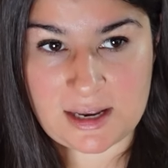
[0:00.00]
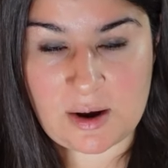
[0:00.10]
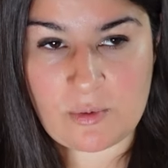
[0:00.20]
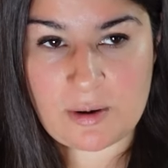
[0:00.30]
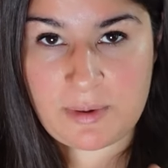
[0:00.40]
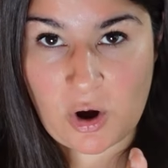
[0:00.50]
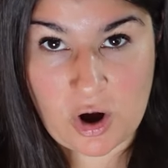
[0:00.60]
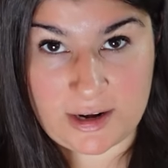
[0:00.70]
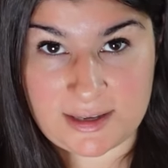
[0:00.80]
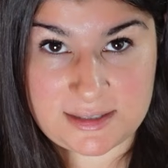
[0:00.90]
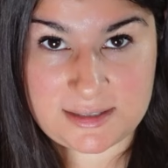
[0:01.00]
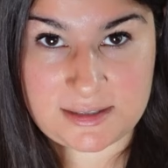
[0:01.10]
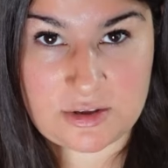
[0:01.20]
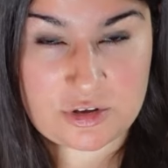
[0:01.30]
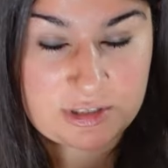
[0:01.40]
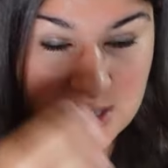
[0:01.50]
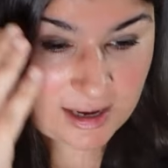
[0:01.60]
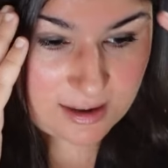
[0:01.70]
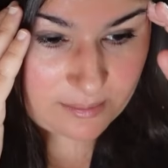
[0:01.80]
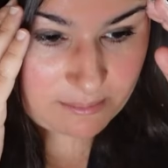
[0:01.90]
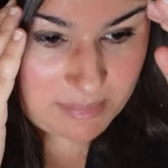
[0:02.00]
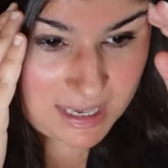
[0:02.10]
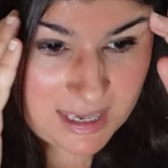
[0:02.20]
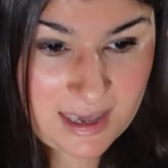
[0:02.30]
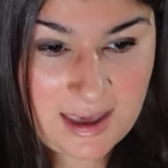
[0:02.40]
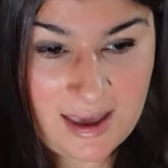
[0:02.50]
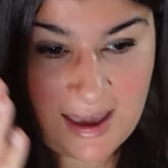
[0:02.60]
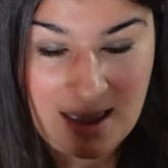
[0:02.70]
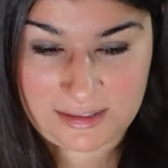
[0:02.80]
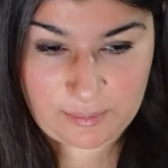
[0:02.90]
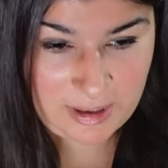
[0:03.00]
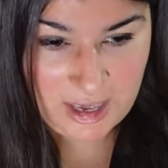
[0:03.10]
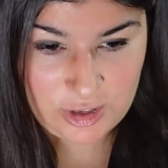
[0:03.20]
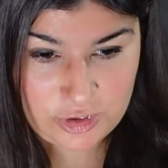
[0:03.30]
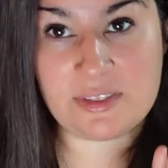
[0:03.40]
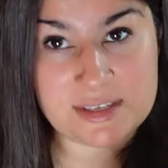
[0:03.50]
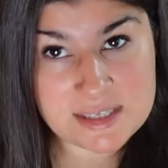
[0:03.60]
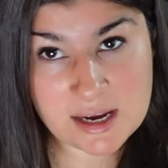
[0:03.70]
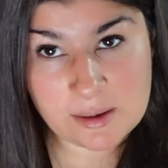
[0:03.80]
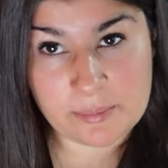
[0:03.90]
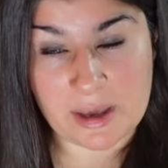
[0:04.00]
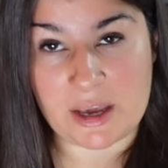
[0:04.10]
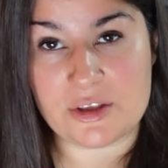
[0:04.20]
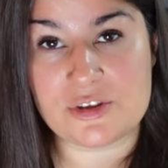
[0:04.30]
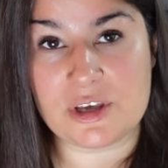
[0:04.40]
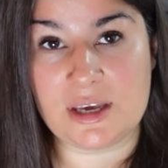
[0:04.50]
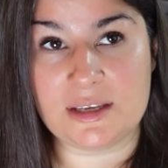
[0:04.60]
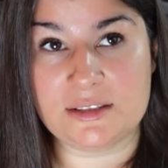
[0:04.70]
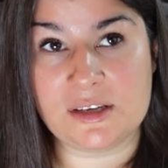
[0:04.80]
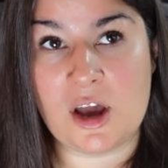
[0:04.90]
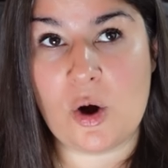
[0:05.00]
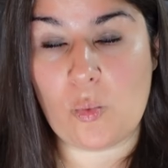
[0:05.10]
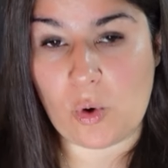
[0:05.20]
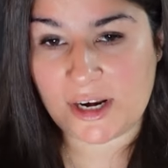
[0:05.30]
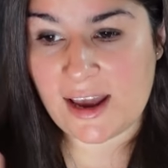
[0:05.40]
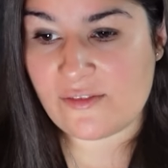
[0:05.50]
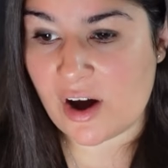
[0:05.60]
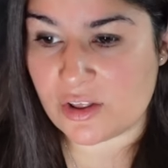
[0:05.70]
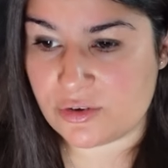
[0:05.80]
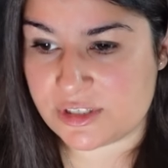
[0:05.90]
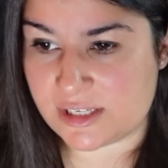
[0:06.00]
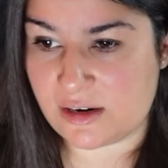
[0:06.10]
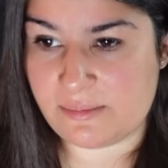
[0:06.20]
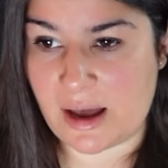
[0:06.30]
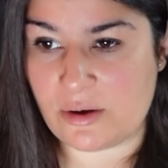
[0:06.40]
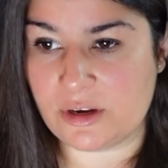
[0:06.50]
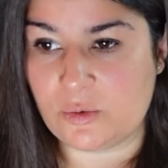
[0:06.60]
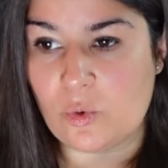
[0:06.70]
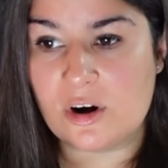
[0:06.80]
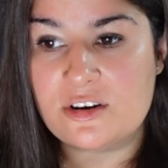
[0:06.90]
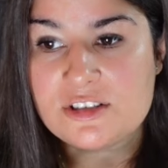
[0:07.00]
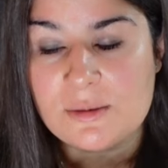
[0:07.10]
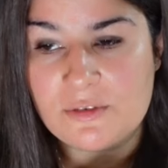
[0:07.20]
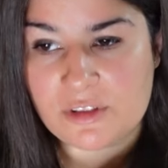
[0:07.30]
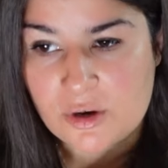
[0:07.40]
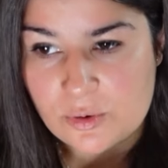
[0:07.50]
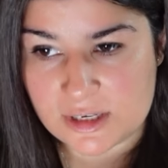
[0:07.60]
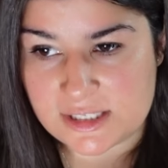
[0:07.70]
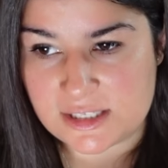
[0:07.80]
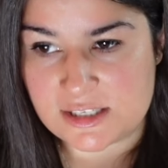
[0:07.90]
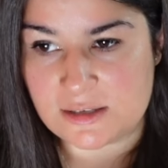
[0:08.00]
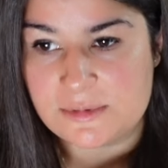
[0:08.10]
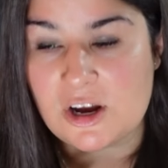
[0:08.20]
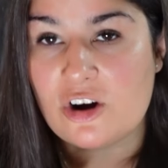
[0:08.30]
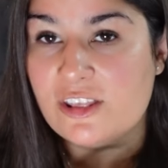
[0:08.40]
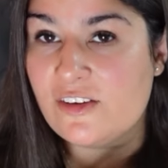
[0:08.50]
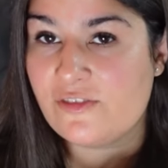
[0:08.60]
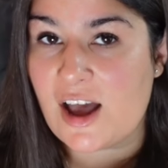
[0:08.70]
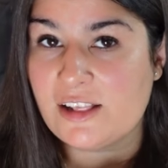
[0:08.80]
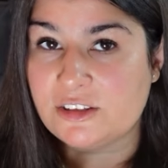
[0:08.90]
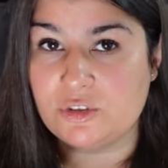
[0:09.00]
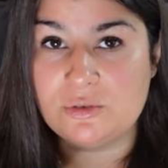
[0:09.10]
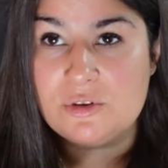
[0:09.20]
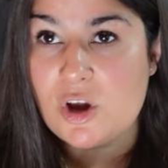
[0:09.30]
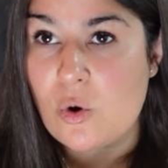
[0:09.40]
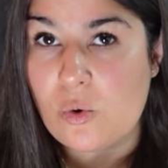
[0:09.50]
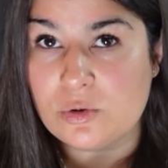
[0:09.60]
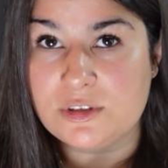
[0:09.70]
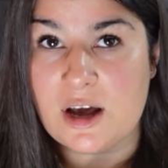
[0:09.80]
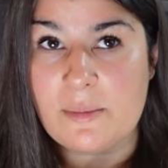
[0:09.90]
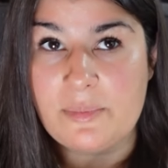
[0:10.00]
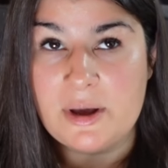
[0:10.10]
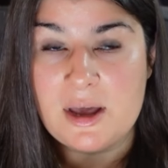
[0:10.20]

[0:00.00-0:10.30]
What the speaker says: And I wanna be honest, just like me and the page. The second page is, what have others said about it? What are some of the criticisms? Are they valid? Do they hold up?